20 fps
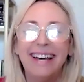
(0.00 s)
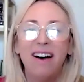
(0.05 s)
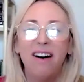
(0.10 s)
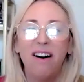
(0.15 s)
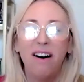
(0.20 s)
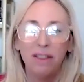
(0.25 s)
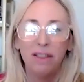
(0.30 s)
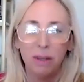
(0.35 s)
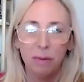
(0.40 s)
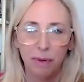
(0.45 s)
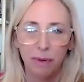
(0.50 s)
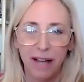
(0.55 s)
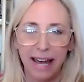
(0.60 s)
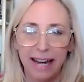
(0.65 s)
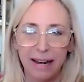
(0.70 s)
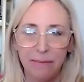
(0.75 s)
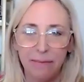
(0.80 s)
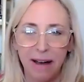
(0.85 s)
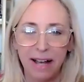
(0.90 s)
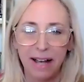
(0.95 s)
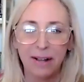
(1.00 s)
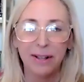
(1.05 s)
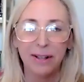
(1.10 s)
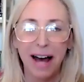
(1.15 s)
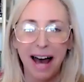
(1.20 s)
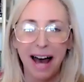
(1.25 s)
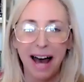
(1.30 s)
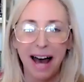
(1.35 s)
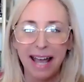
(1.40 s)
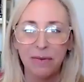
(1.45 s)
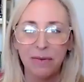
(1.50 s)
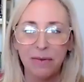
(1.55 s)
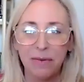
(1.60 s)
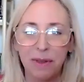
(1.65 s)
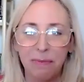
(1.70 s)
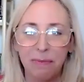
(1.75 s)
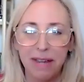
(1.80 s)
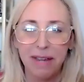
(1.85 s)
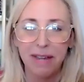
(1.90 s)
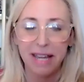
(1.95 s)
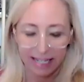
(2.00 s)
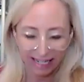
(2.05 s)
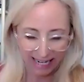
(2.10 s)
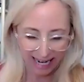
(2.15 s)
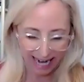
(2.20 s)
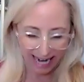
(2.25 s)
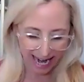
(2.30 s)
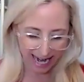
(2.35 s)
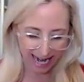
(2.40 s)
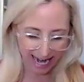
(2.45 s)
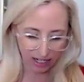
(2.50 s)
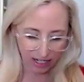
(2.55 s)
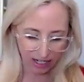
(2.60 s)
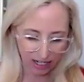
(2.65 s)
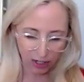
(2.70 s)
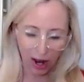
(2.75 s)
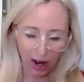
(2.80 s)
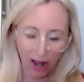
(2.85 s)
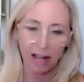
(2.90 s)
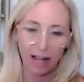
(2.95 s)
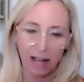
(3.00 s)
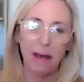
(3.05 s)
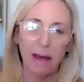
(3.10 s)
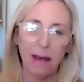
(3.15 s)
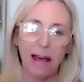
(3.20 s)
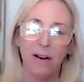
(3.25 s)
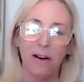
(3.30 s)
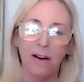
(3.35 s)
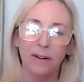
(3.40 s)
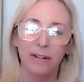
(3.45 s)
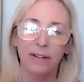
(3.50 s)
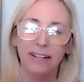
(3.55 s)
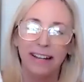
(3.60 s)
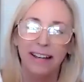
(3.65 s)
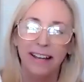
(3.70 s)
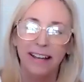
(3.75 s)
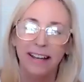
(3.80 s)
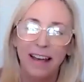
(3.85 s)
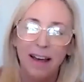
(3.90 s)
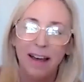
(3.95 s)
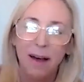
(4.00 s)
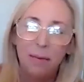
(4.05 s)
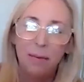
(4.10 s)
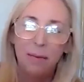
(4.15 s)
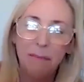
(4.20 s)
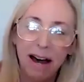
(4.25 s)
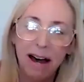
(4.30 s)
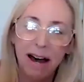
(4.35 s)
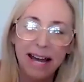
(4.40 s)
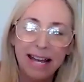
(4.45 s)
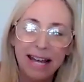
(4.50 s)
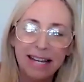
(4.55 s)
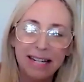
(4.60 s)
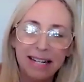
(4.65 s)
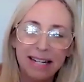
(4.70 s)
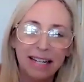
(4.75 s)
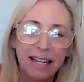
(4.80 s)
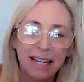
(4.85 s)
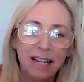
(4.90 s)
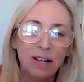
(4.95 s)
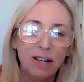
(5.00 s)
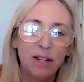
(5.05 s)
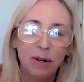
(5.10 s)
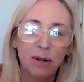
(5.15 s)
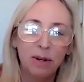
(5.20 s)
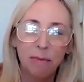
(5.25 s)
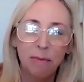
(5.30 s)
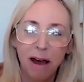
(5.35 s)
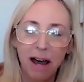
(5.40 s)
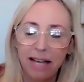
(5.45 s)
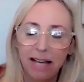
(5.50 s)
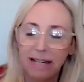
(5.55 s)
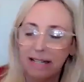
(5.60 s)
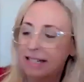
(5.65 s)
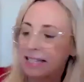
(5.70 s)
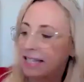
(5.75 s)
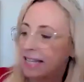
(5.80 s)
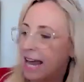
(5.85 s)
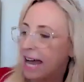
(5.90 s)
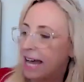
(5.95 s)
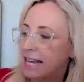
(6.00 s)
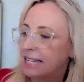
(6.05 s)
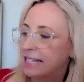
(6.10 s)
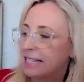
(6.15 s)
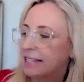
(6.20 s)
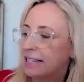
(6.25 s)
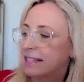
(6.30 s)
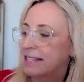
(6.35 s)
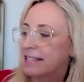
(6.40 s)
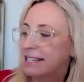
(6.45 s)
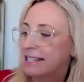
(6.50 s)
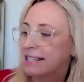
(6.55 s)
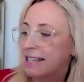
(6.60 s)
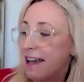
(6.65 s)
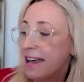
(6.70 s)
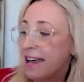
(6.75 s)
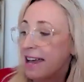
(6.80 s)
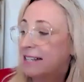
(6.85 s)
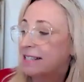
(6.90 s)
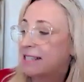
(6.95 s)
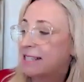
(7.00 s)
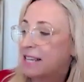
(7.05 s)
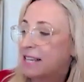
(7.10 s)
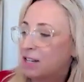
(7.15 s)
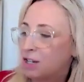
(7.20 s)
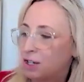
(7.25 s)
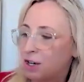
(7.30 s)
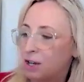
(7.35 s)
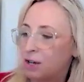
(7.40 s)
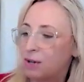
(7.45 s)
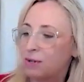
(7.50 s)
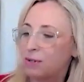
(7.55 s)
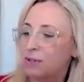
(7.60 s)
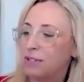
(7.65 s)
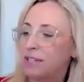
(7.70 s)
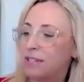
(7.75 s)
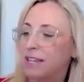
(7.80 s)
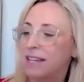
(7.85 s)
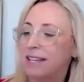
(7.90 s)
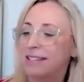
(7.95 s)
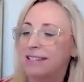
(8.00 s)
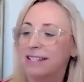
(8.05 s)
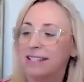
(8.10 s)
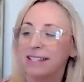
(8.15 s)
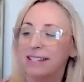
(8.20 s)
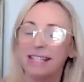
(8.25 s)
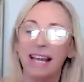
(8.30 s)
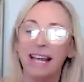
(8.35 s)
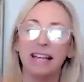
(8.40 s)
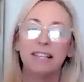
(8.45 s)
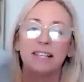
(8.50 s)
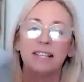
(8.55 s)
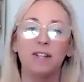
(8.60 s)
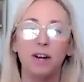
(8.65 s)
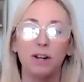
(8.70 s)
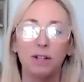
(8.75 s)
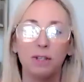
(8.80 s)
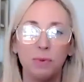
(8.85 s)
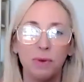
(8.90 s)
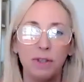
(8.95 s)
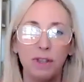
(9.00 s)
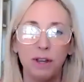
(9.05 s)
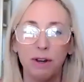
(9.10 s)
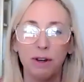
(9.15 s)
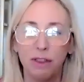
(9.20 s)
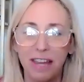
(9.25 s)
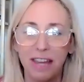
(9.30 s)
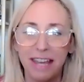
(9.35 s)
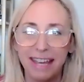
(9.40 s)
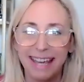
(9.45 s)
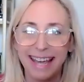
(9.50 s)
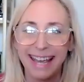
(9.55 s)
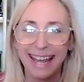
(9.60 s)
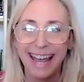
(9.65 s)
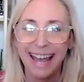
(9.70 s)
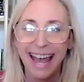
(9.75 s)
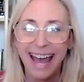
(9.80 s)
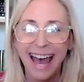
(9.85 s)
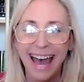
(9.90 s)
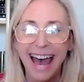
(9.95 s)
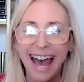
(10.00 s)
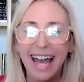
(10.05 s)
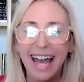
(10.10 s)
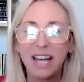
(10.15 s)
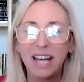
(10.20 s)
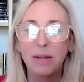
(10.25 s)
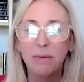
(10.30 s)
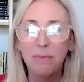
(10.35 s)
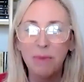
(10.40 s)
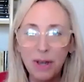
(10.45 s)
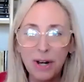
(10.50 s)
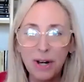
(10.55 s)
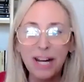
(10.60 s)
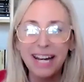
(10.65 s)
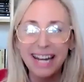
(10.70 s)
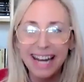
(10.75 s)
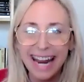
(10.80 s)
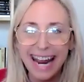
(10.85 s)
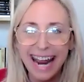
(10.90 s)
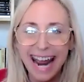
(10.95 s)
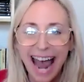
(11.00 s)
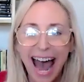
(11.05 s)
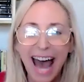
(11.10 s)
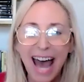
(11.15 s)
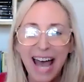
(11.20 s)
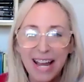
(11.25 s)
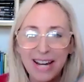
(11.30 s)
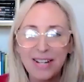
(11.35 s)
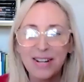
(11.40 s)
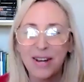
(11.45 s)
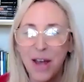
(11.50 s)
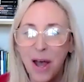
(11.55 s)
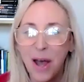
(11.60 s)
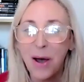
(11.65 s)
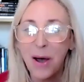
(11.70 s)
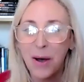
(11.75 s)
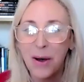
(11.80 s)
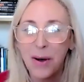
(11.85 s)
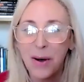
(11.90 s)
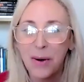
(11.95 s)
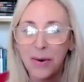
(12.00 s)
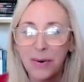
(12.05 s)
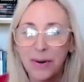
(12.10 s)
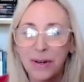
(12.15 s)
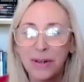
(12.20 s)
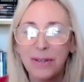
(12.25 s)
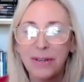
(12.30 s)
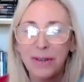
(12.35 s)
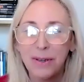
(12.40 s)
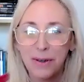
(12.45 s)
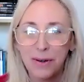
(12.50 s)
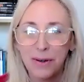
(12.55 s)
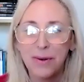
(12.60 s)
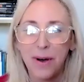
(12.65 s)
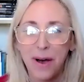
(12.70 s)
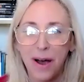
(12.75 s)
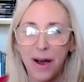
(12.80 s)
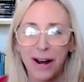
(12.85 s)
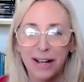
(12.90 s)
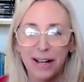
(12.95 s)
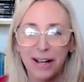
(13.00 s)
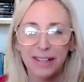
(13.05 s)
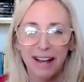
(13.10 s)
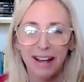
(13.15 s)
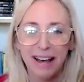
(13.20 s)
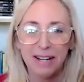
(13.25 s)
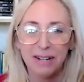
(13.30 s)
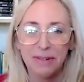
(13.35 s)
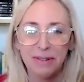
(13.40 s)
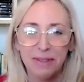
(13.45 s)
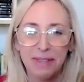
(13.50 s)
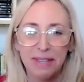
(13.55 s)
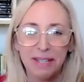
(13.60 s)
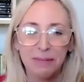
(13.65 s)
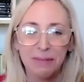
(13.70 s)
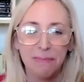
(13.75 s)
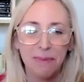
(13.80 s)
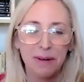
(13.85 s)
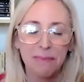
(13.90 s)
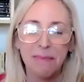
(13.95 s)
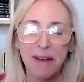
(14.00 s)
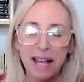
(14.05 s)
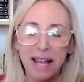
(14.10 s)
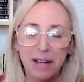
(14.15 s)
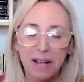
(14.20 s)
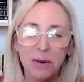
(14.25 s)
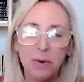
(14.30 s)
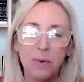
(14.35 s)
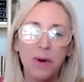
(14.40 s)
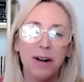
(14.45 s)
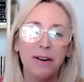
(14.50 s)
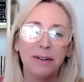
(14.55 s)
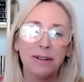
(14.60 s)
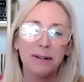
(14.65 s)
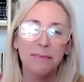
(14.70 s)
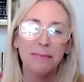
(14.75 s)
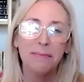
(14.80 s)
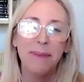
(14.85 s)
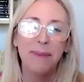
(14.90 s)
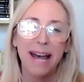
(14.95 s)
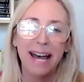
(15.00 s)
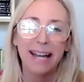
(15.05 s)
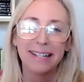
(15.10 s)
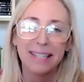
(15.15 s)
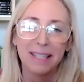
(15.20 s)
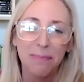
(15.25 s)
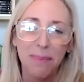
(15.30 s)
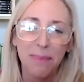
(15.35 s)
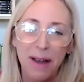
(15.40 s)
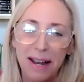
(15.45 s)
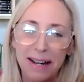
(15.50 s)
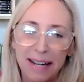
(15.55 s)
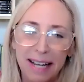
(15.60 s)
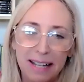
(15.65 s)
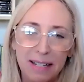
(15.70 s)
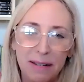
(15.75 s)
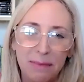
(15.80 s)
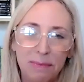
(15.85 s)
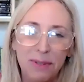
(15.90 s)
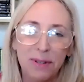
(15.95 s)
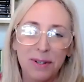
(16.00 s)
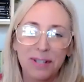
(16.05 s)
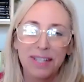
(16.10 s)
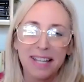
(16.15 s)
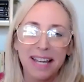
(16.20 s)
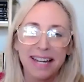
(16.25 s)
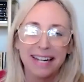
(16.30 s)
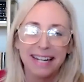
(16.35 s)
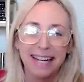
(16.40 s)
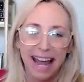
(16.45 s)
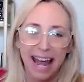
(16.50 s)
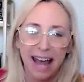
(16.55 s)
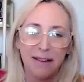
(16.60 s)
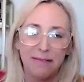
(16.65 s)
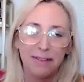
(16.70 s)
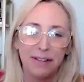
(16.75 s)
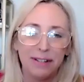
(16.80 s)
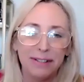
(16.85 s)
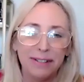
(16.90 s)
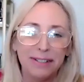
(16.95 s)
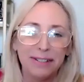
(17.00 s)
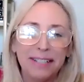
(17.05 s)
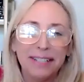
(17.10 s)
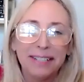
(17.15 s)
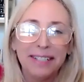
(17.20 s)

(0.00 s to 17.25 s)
on the planet, Michael Hyatt, with me today to talk about mind your mindset, the science that shows success starts with your thinking. Community, I know you are aligned with this book. Michael, welcome back to the podcast. I'm so excited to have you.